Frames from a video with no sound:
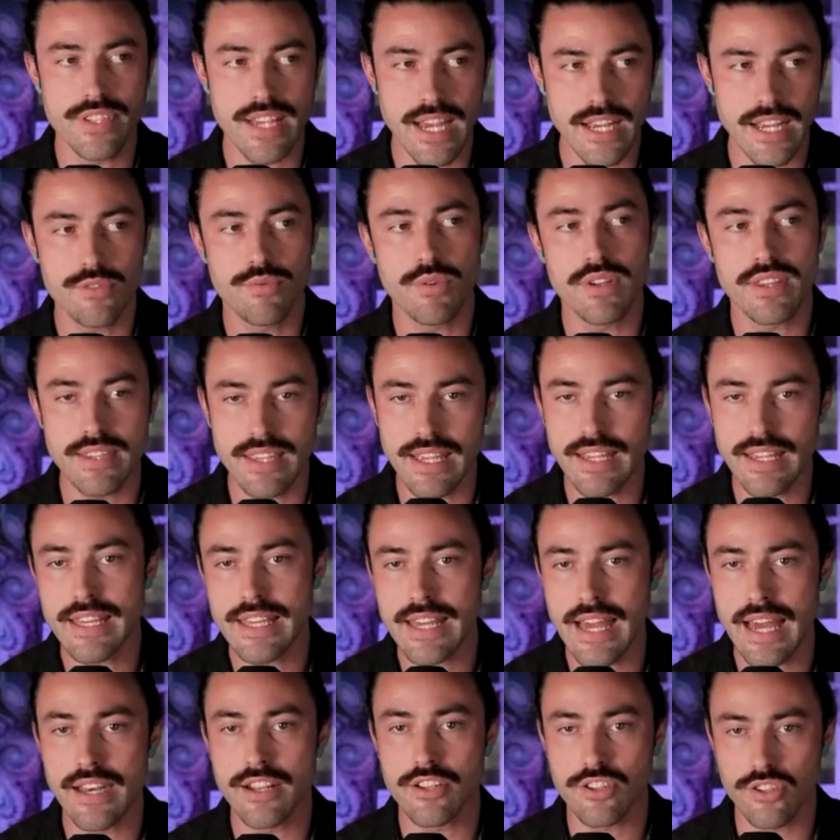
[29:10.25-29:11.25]
sex with
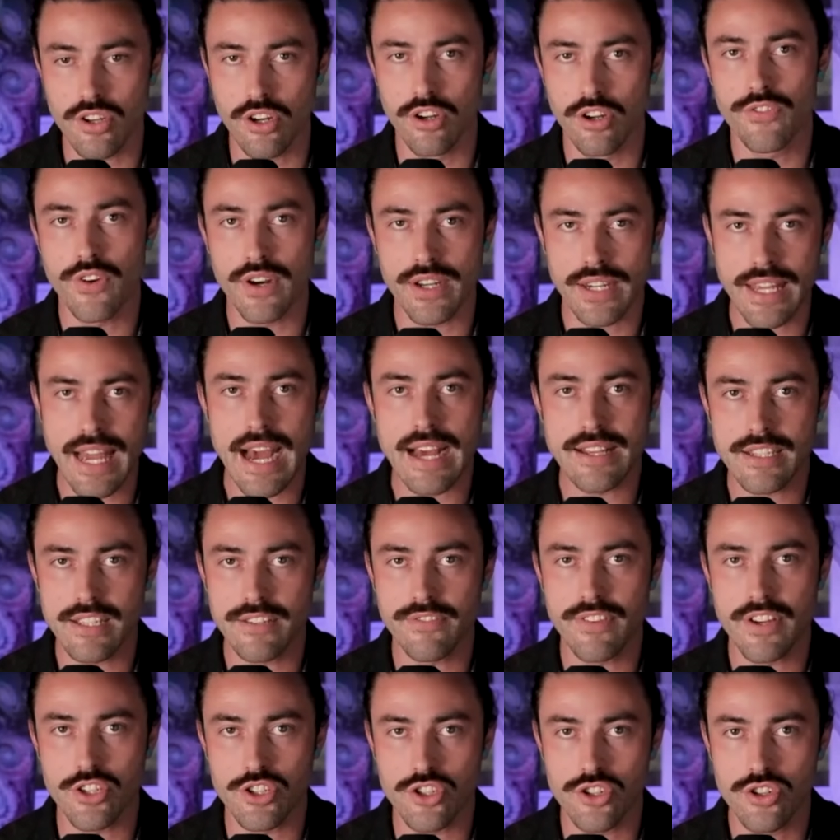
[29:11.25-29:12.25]
Diddy and his girlfriend
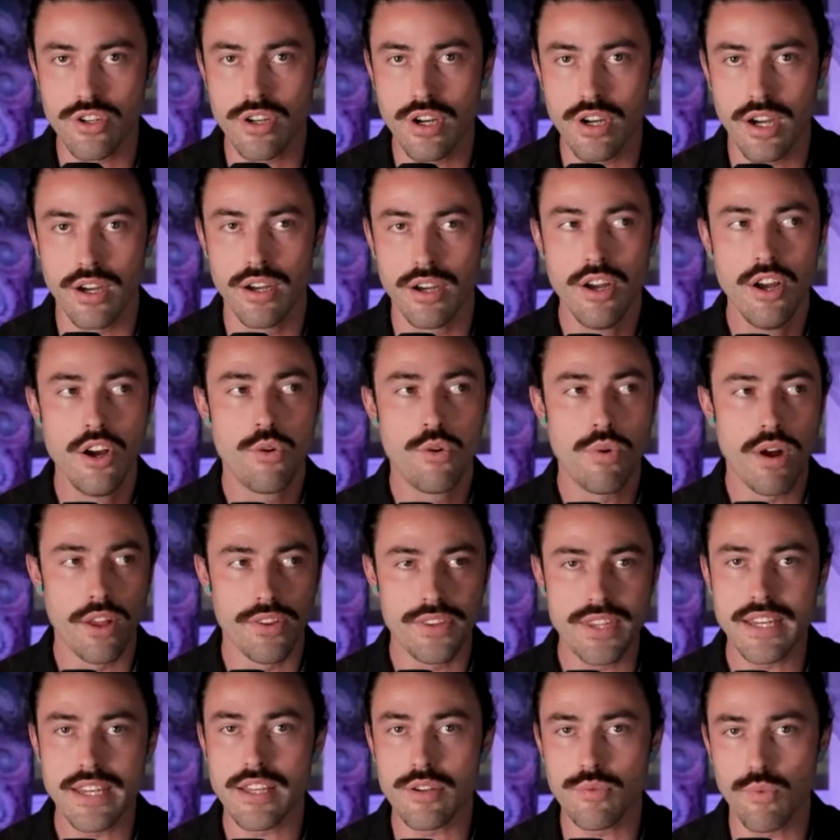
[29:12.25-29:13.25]
Cassie Ventura while
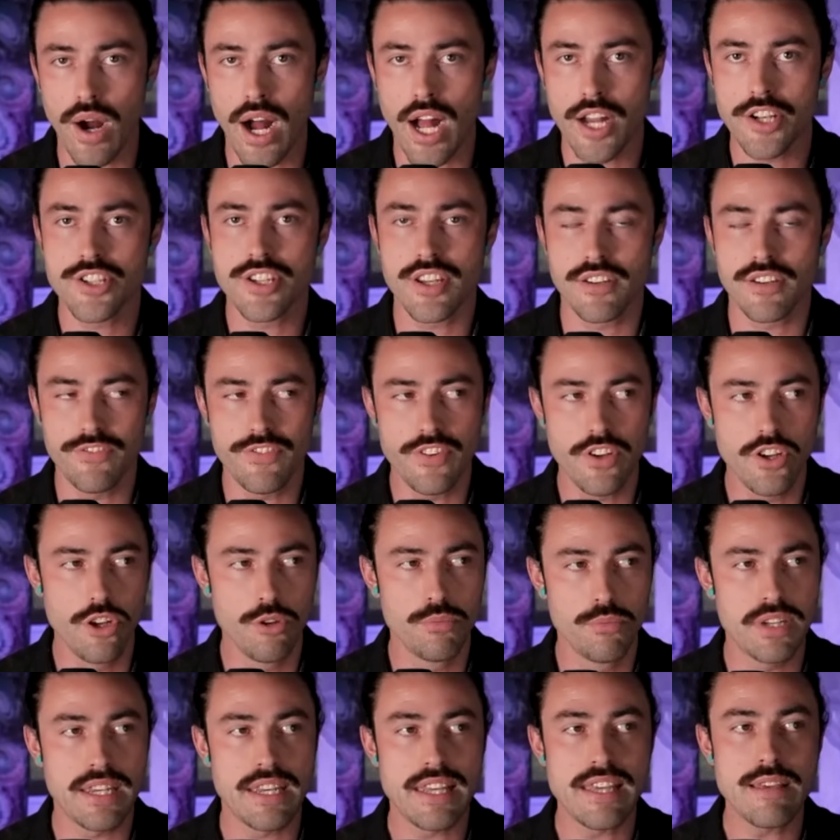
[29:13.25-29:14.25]
Diddy watched and
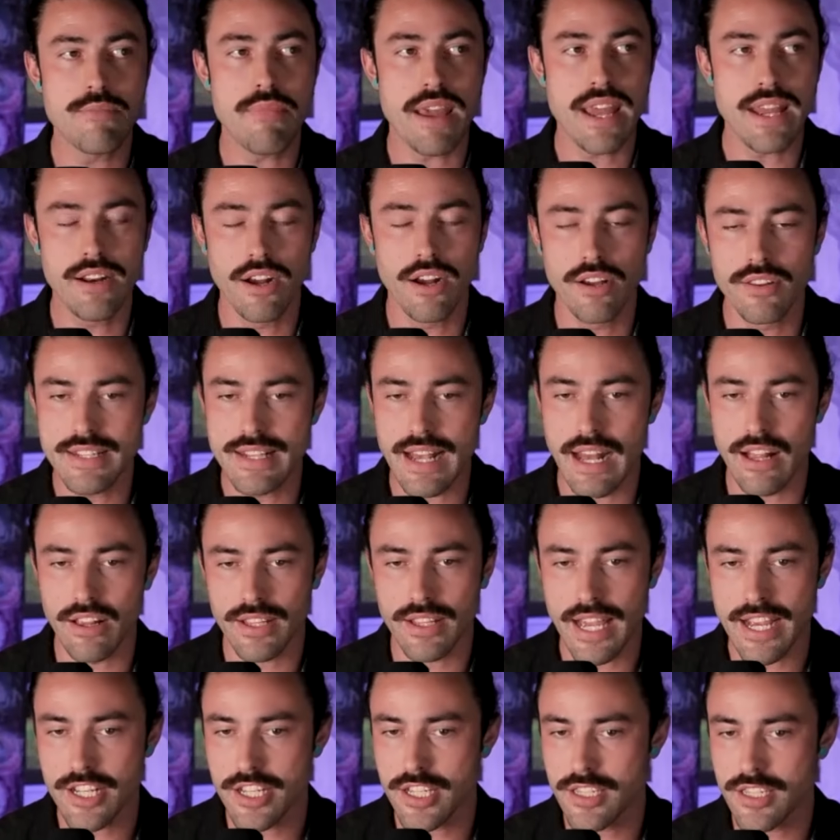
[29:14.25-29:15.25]
filmed. And he made all these
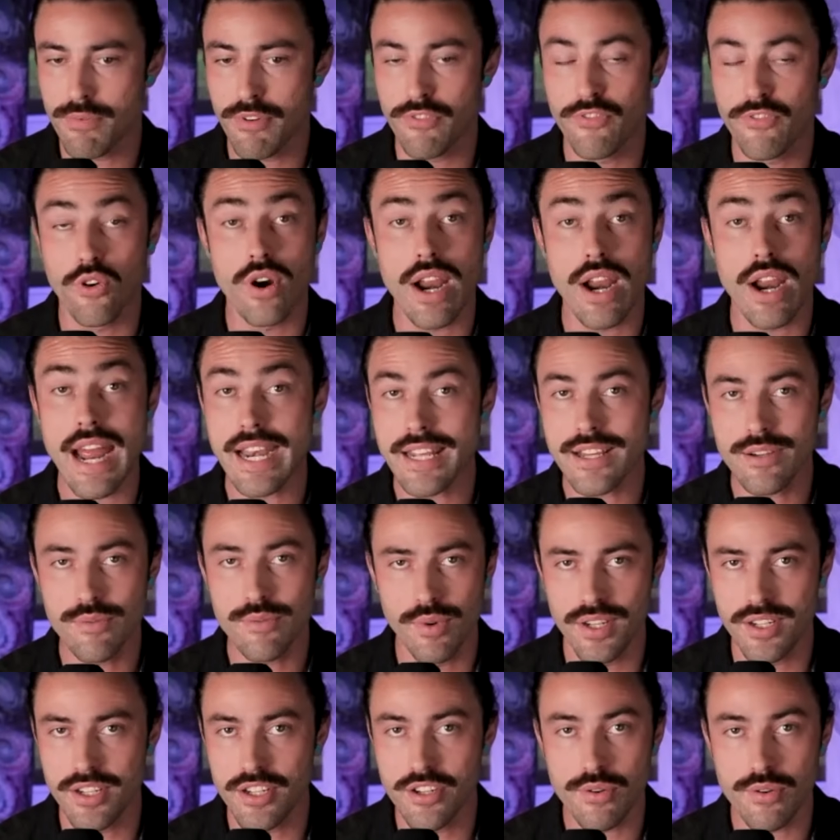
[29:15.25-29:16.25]
allegations before
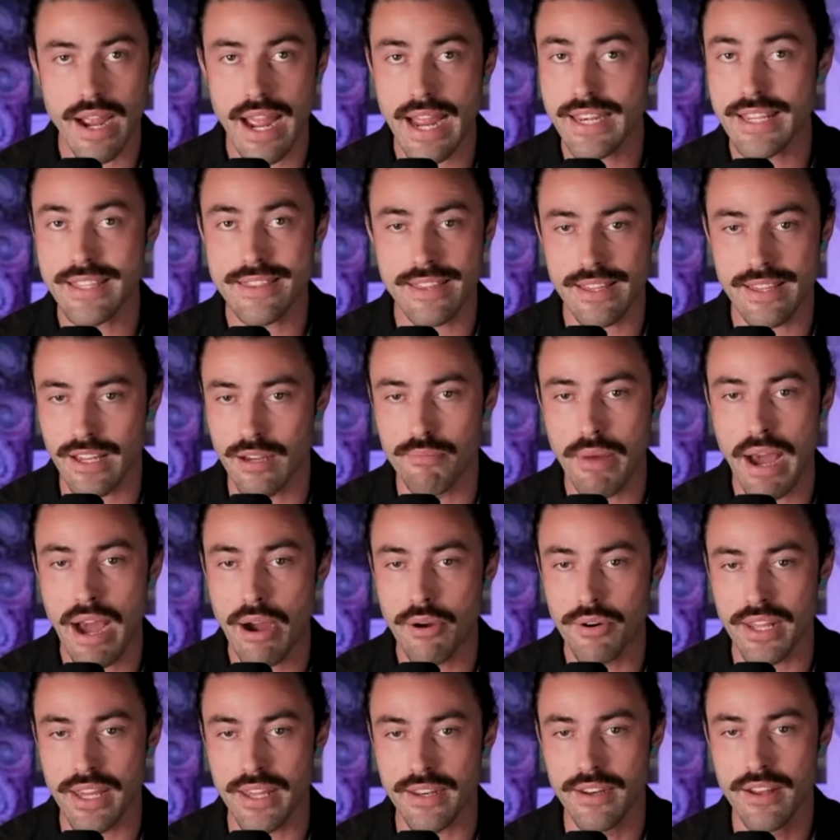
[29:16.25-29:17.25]
anyone knew anything
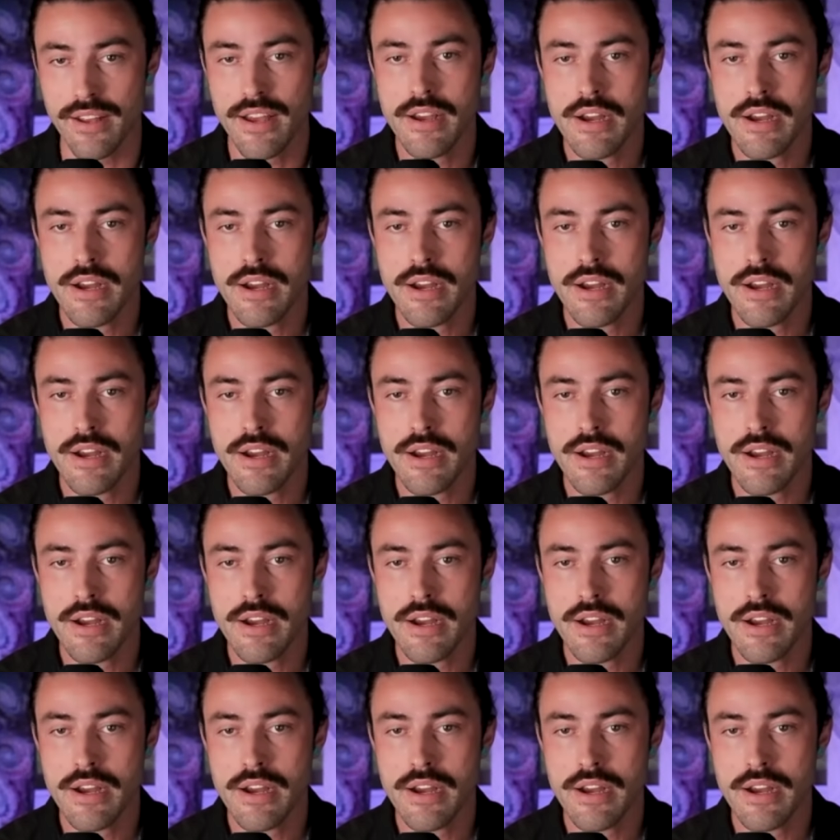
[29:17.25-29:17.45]
about it.